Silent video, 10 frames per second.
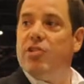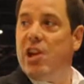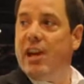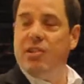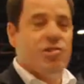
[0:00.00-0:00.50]

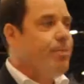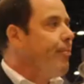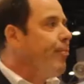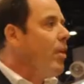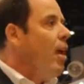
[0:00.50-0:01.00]
change,
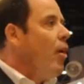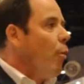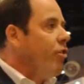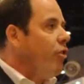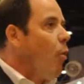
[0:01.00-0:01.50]

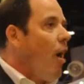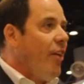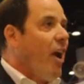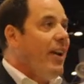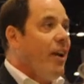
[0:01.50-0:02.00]
which is why
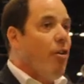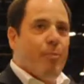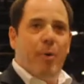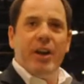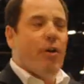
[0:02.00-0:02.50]
the idea of
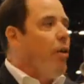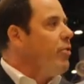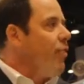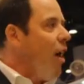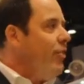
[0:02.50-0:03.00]
bring your own
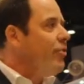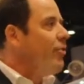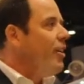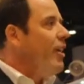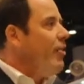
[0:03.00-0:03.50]
device,
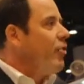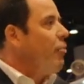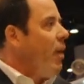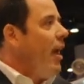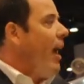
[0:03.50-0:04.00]
so
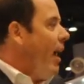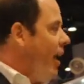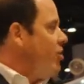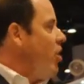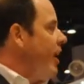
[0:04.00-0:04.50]

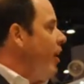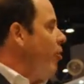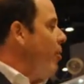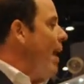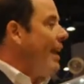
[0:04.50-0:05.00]
hitchhiking
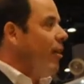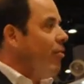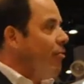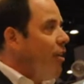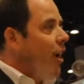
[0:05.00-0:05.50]
on the back of
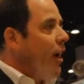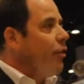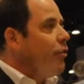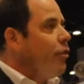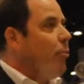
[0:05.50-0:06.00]
a
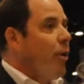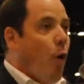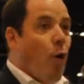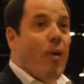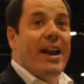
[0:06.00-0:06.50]
consumer
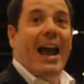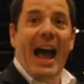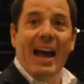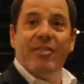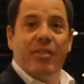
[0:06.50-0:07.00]
already
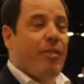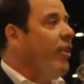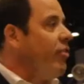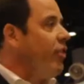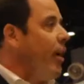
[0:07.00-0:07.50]
has a
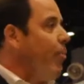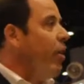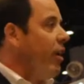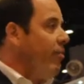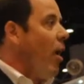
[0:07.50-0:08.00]
device in their
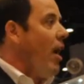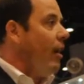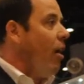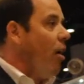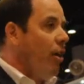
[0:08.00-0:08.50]
pocket by
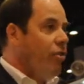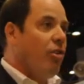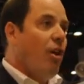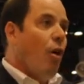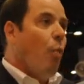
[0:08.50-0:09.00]
and large,
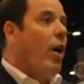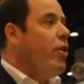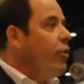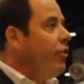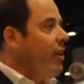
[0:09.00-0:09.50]
where
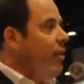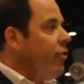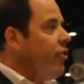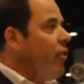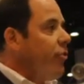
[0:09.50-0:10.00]
you can
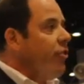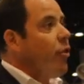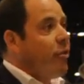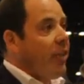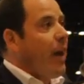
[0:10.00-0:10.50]
deliver services
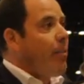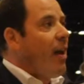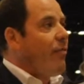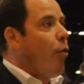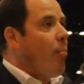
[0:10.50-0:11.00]
onto that
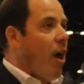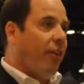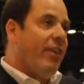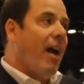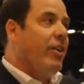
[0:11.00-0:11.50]
platform
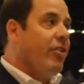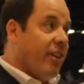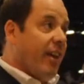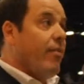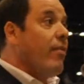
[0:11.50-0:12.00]
rather than having to
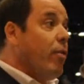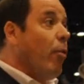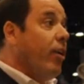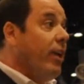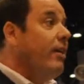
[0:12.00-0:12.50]
give
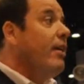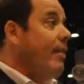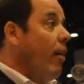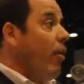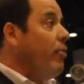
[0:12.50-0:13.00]
everybody
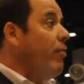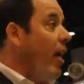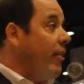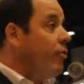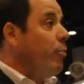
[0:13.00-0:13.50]
their own
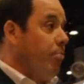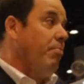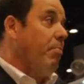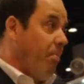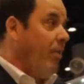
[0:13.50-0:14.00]
device,
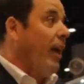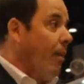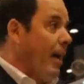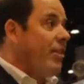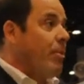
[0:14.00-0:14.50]
like
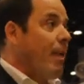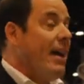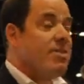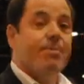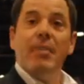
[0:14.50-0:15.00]
a Magic Band.